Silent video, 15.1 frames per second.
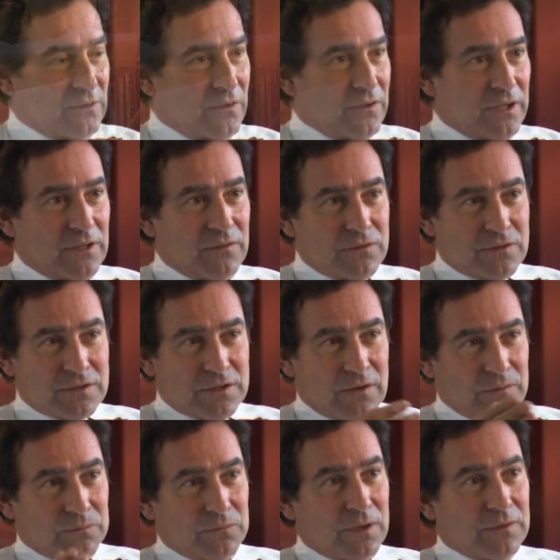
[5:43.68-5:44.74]
think of
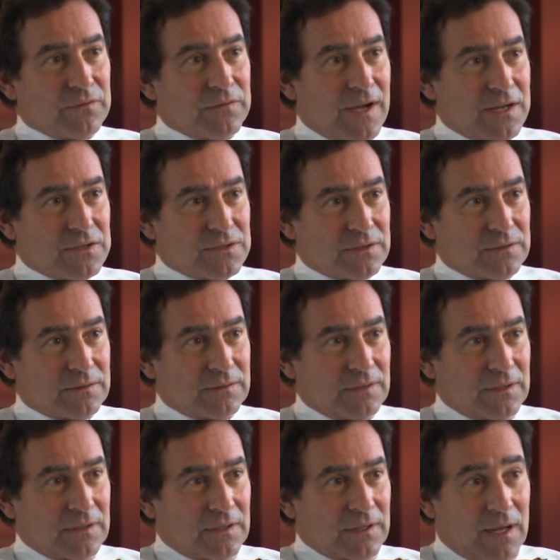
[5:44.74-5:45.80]
yourself in one fashion,
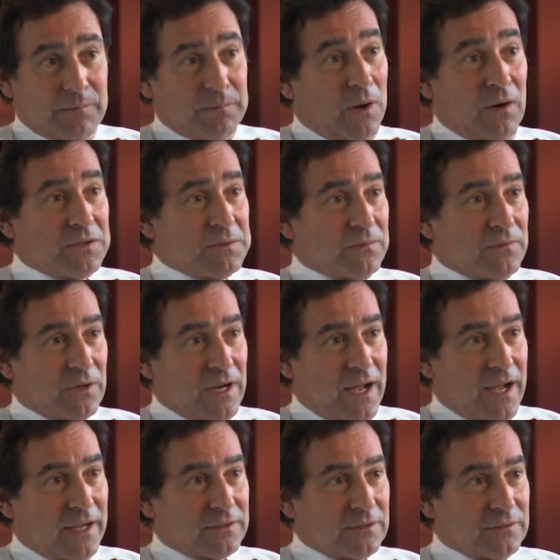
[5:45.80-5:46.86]
I've always been very
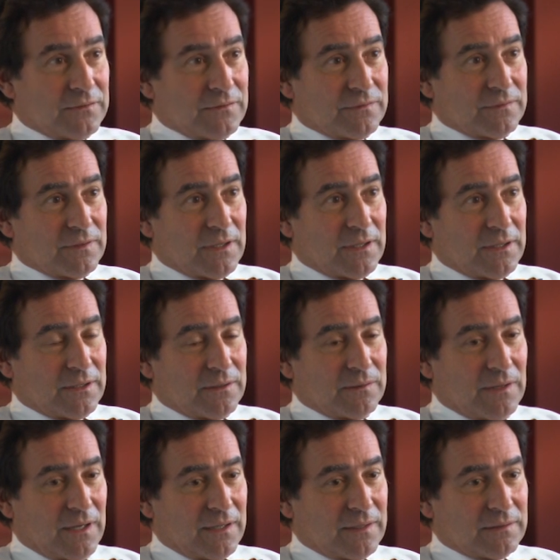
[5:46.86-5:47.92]
active. You know,
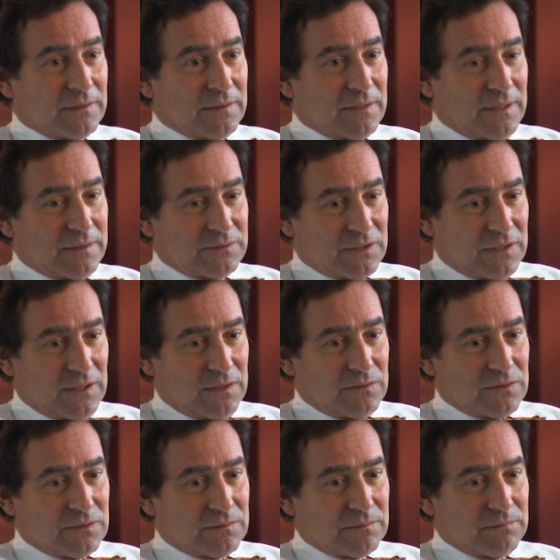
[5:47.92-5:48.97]
like I said, I
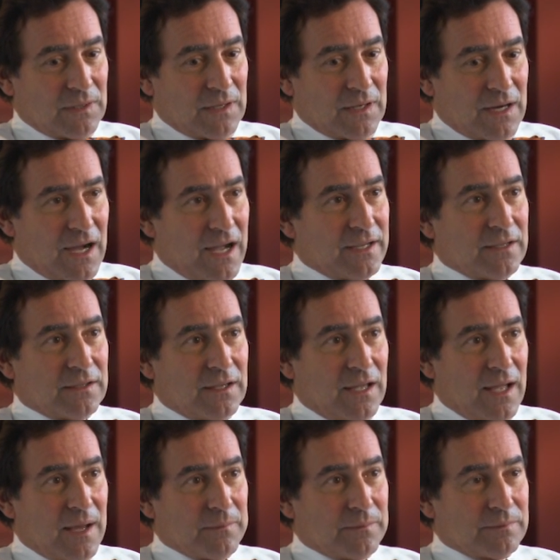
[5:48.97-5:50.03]
used to hike,
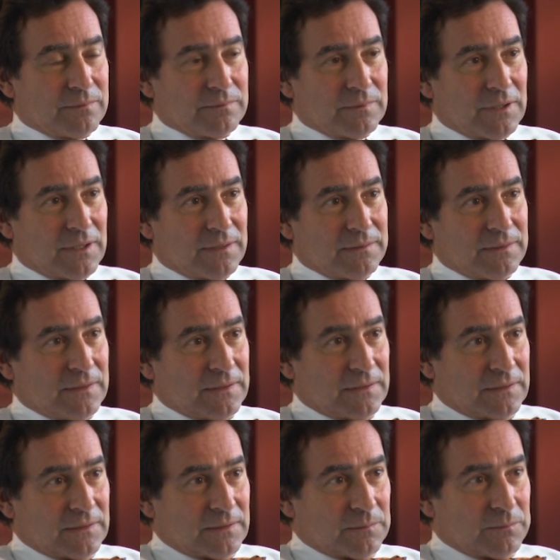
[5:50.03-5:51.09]
camp,
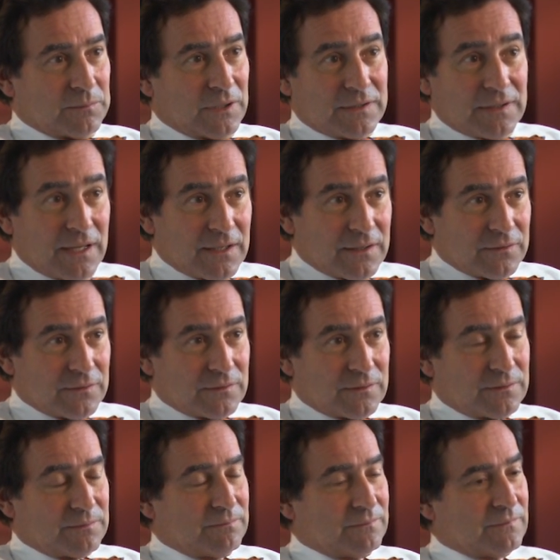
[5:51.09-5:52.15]
play
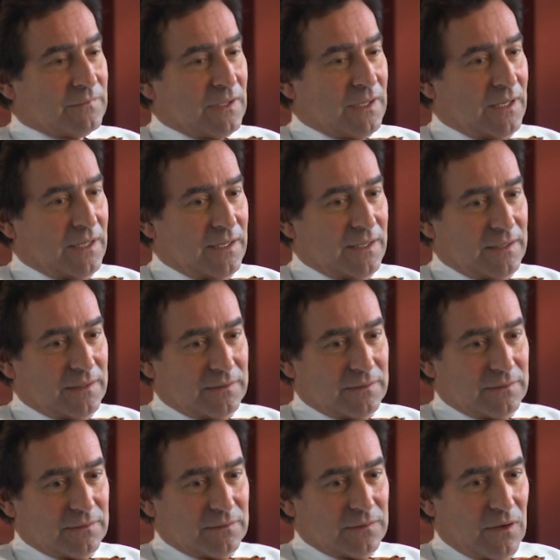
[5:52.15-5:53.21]
tennis,
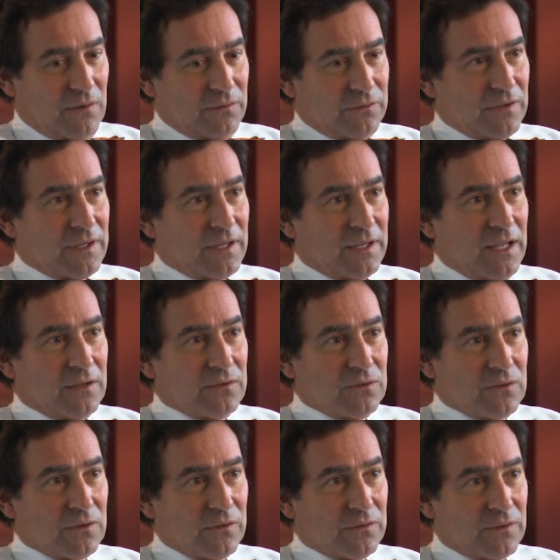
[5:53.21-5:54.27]
and all of a sudden I can't
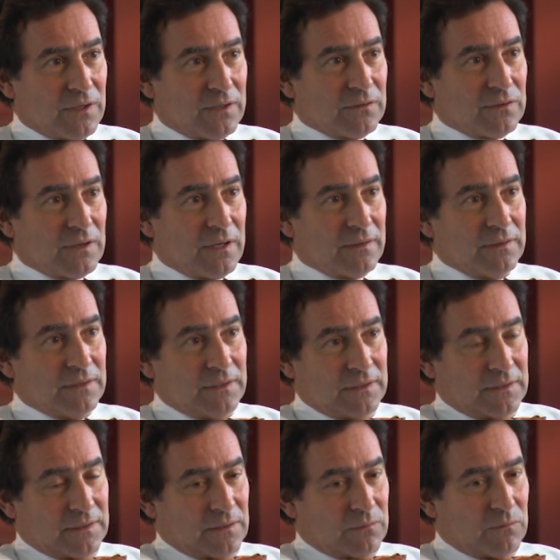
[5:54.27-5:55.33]
do those things. I
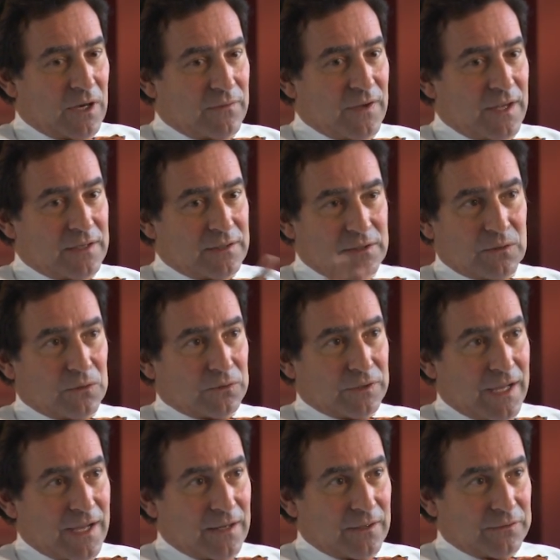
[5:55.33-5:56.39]
renovated an old
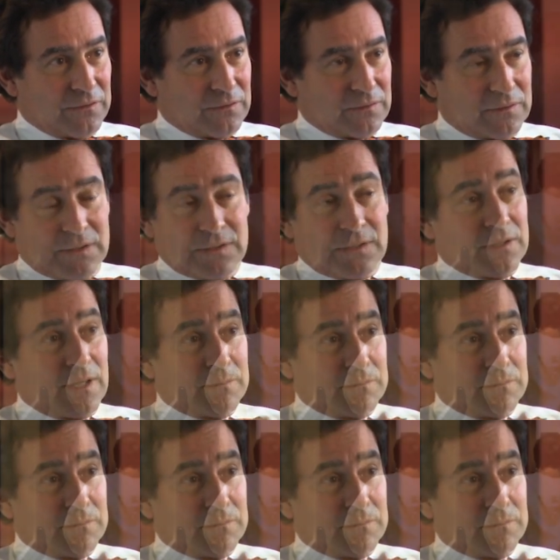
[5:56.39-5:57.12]
house and did that,